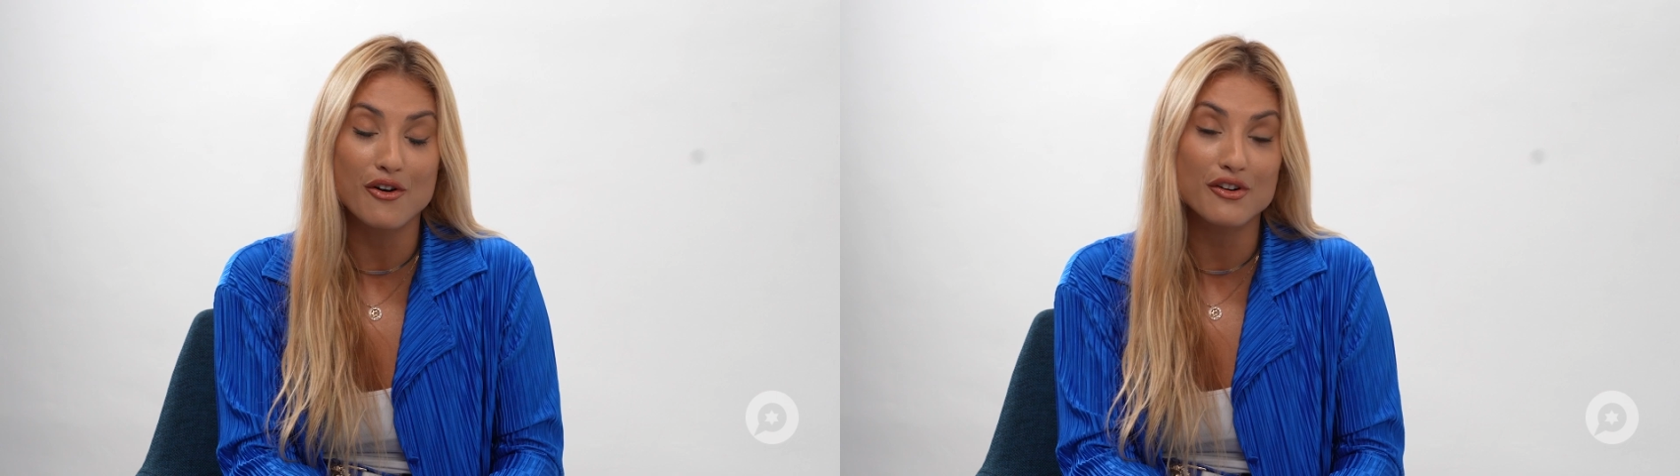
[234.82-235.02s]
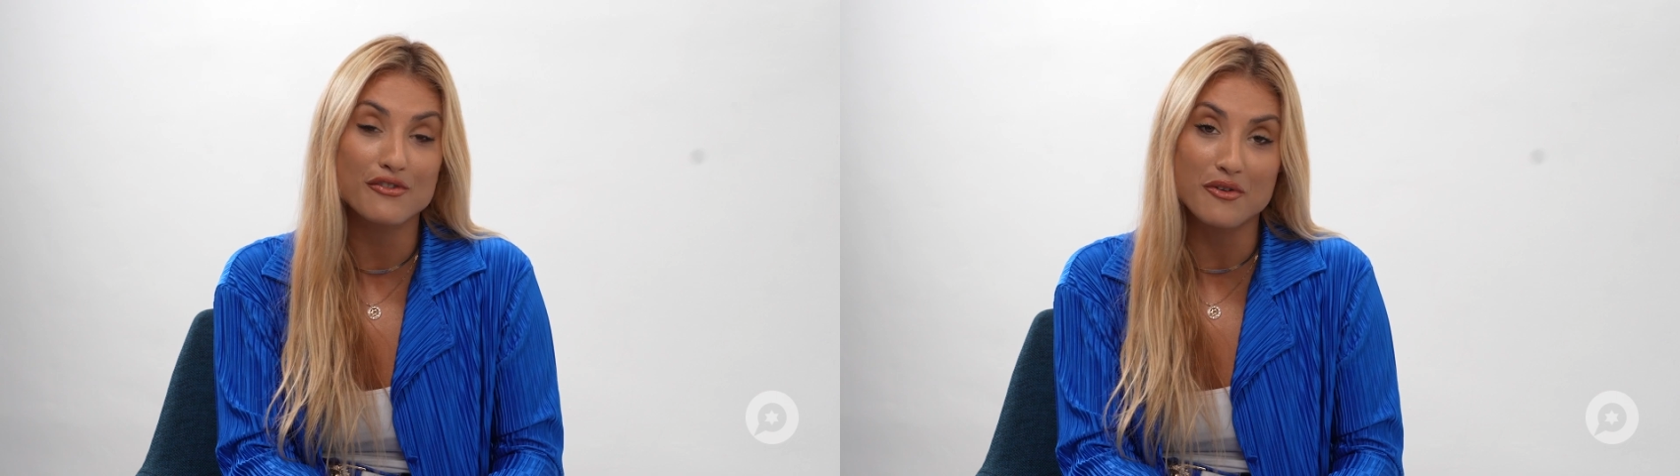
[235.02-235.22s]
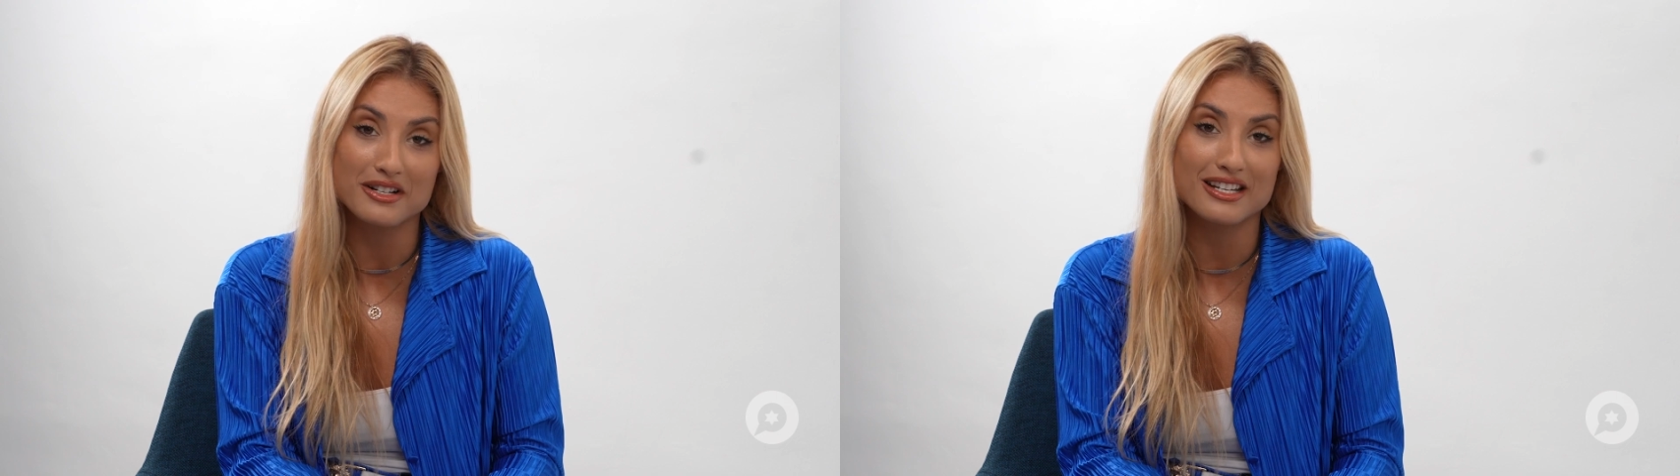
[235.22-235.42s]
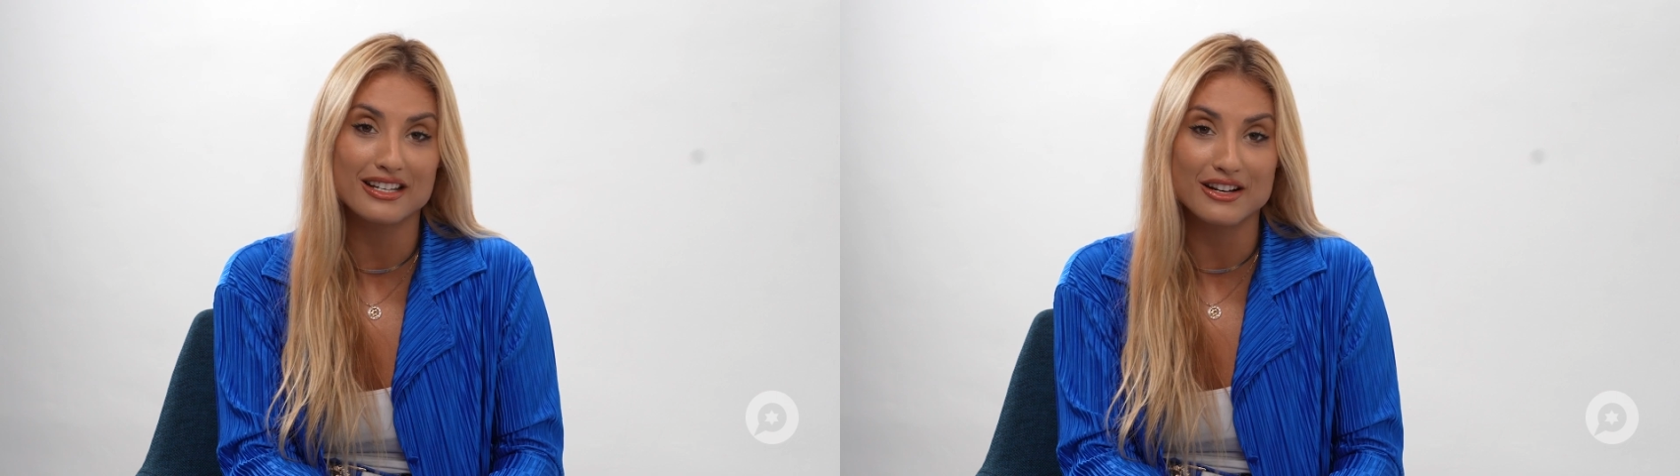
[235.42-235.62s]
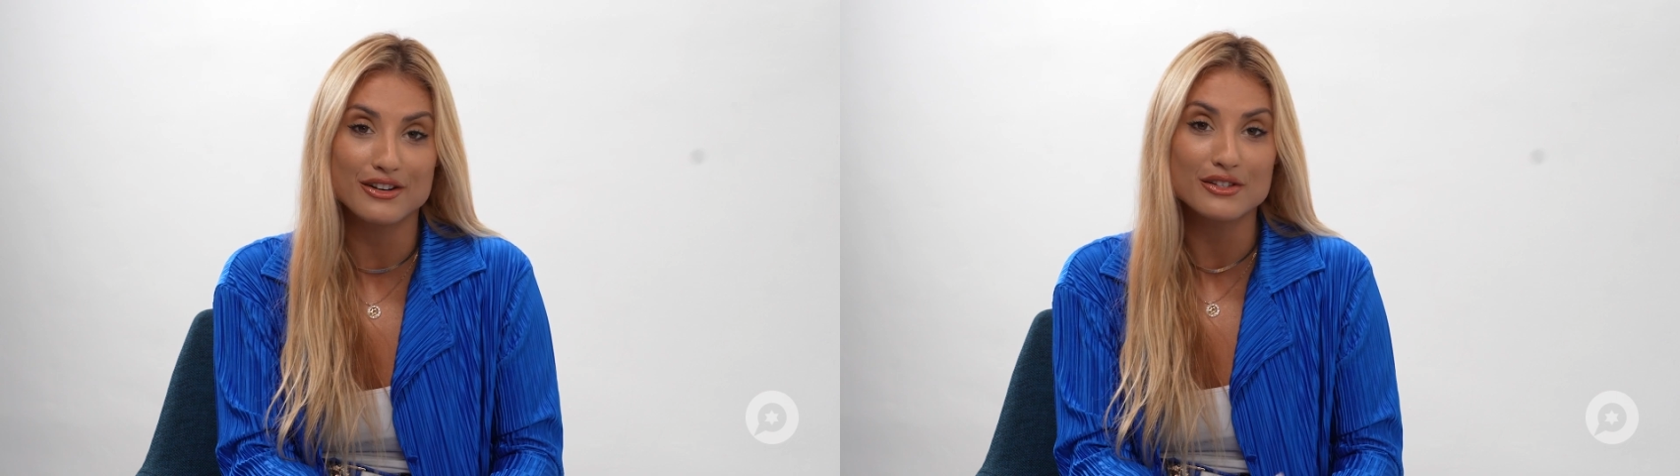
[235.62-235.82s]
over 14
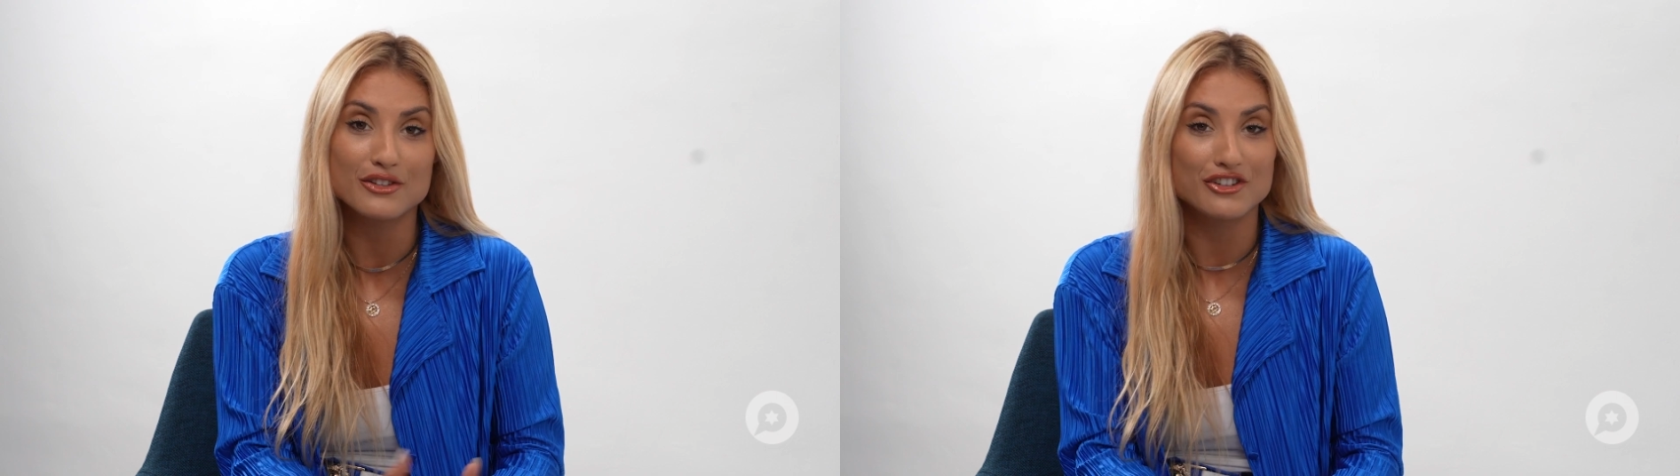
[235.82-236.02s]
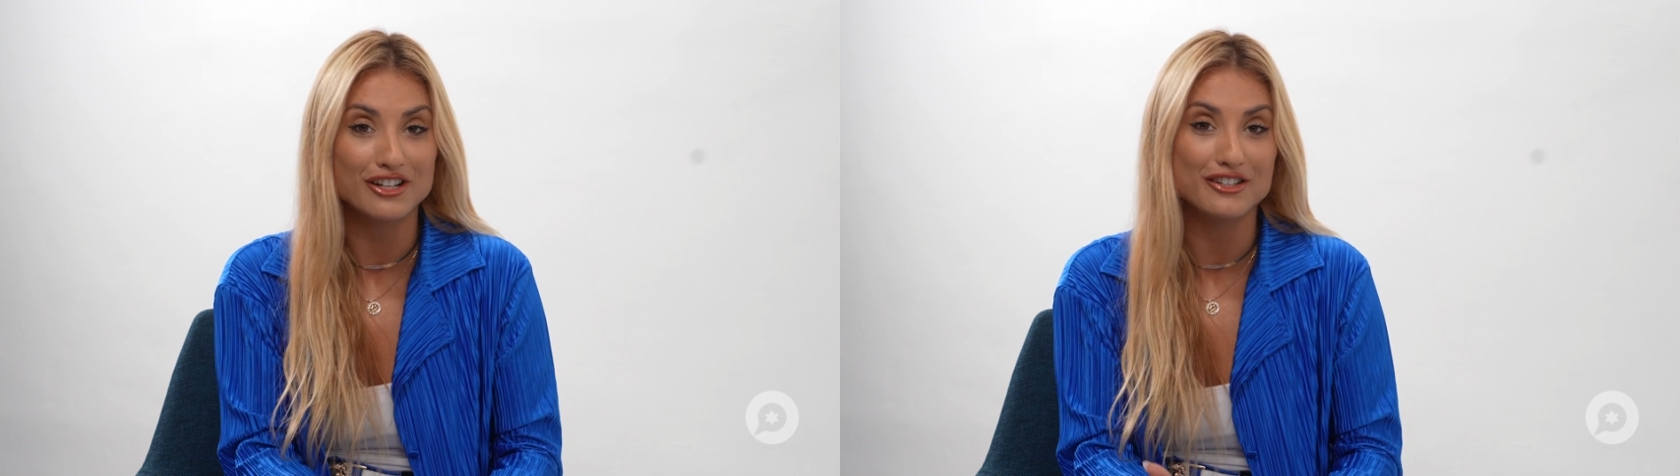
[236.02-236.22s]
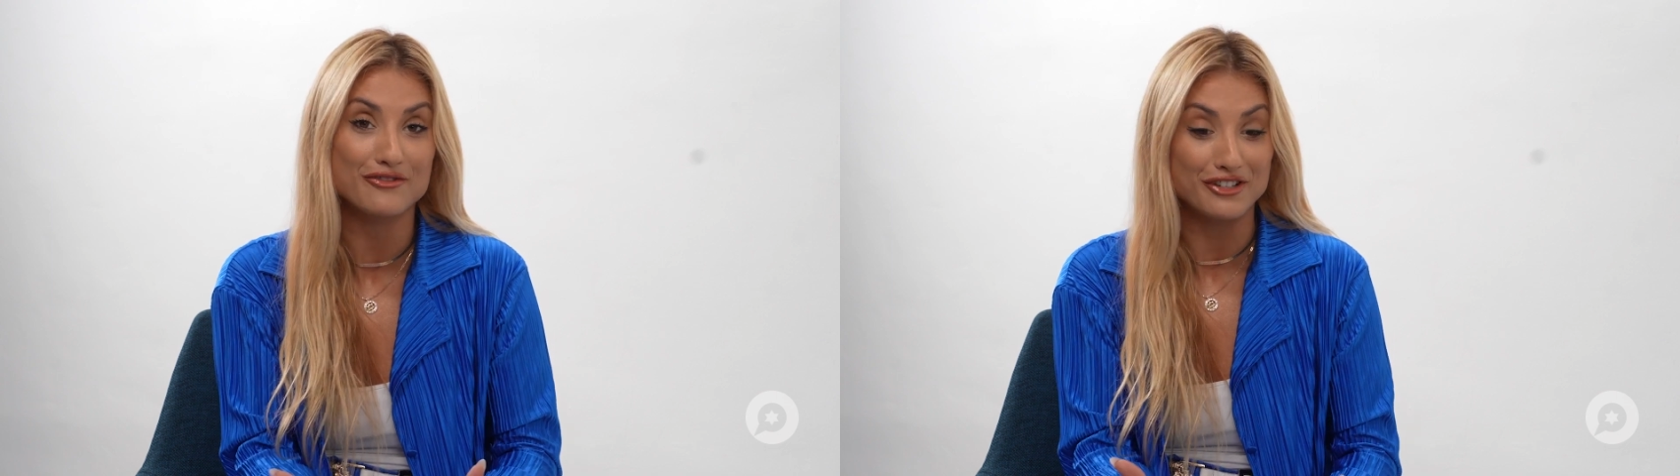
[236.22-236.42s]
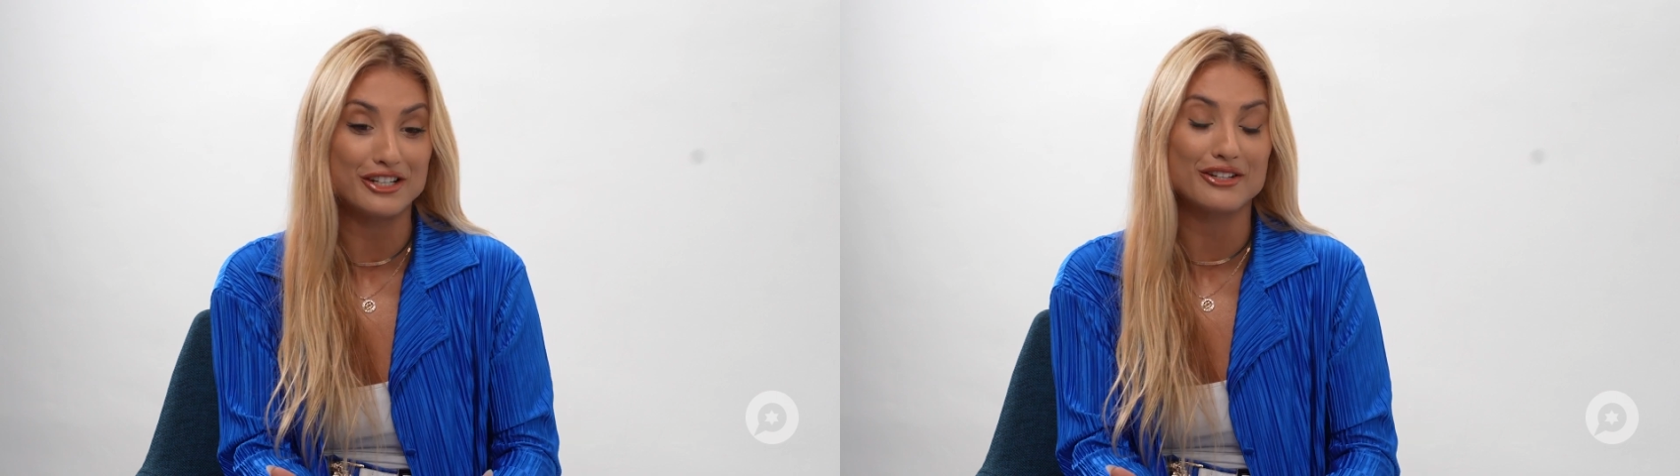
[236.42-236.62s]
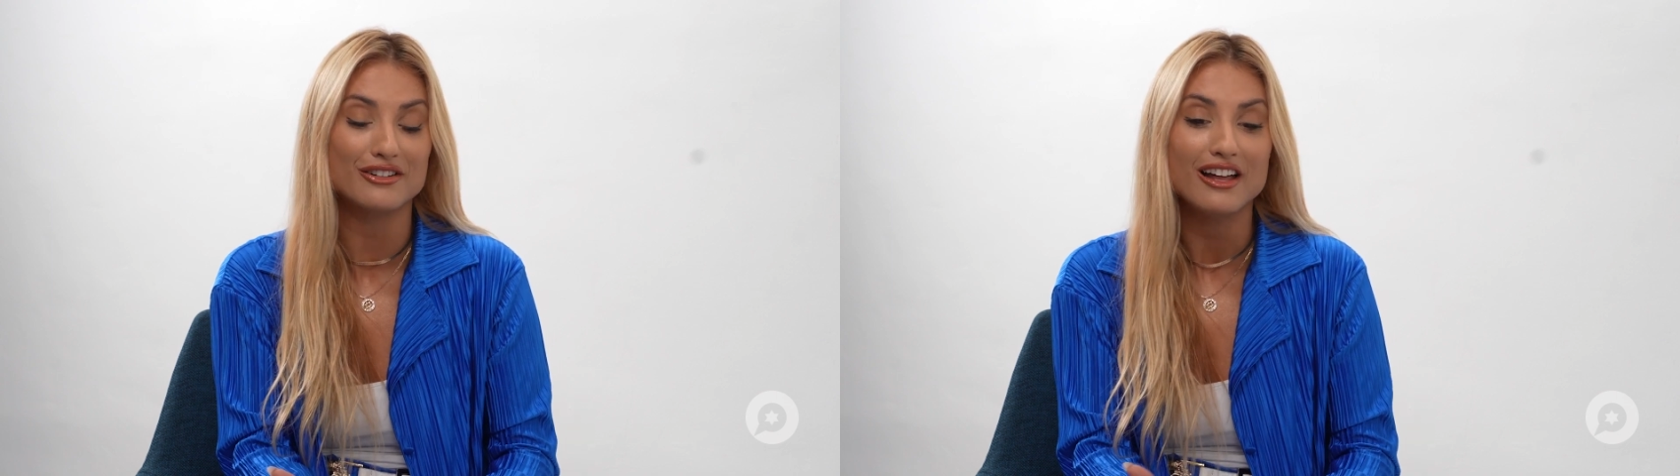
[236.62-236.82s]
years, so she doesn't really